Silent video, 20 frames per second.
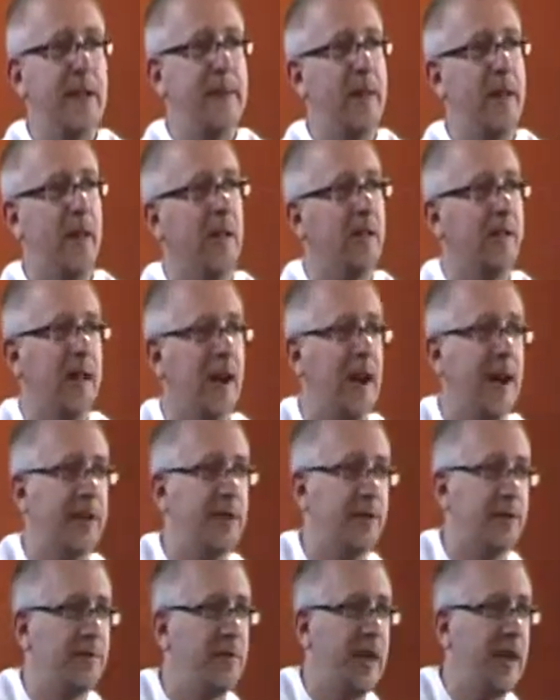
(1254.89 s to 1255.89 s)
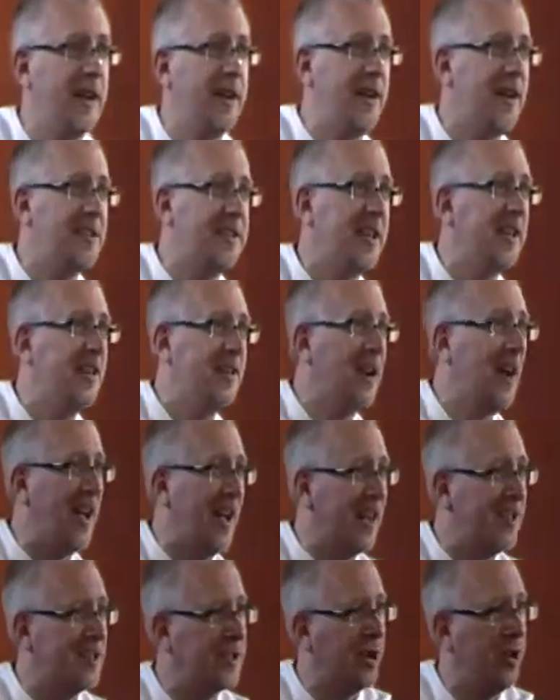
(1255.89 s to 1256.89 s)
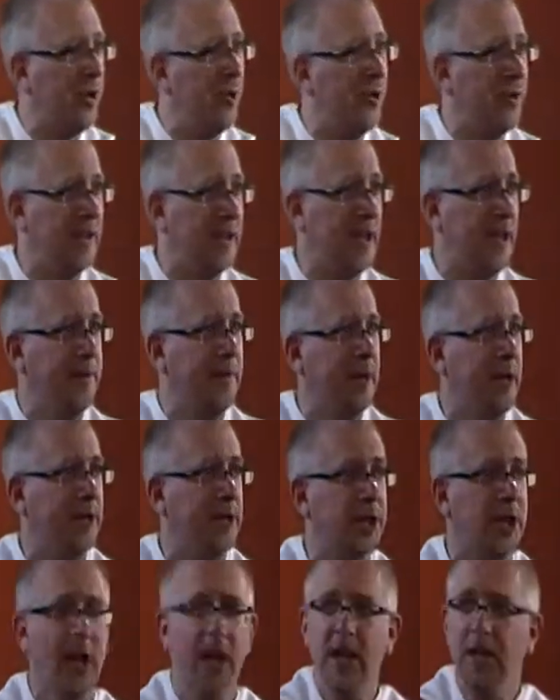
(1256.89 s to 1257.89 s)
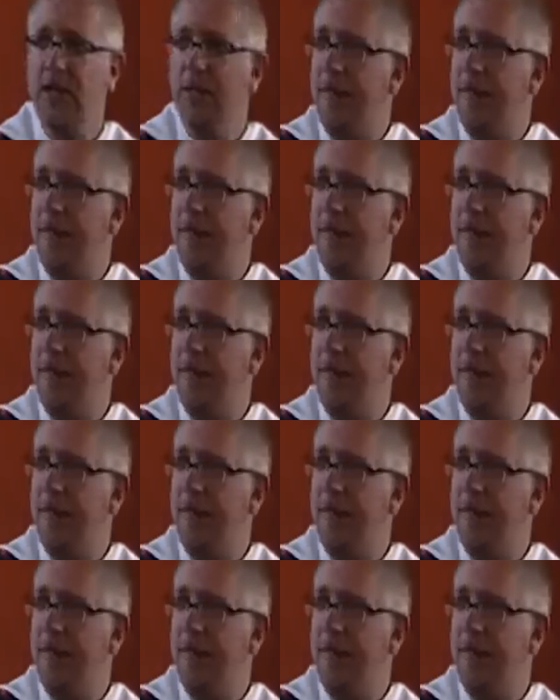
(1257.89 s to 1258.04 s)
and female, God created us in God's own image